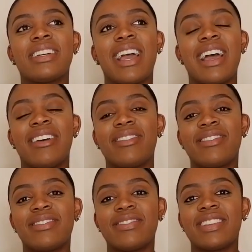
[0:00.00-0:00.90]
I'm
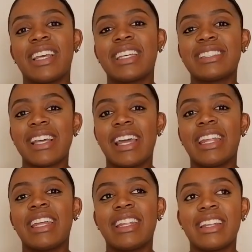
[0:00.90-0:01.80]

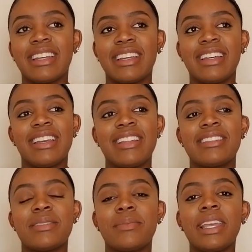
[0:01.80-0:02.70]
excited
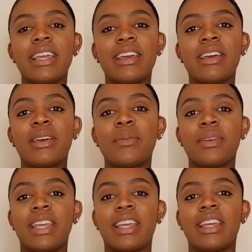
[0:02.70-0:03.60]
to meet him,
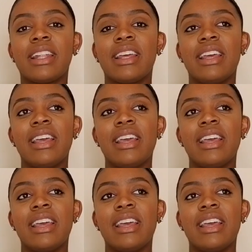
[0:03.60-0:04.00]
and